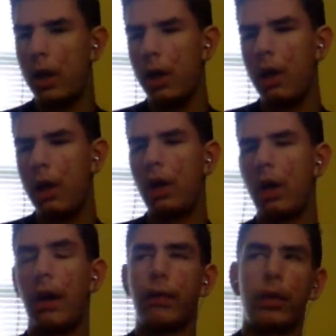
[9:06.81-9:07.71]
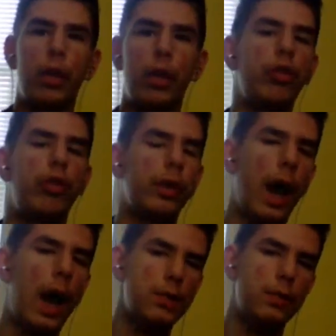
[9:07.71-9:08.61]
Everyone thought Deshaun Kaiser was
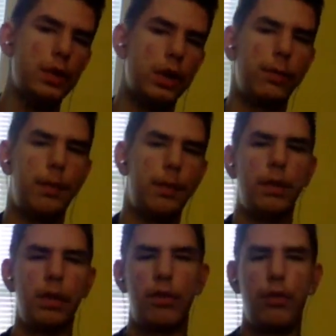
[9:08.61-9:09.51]
going to be the savior.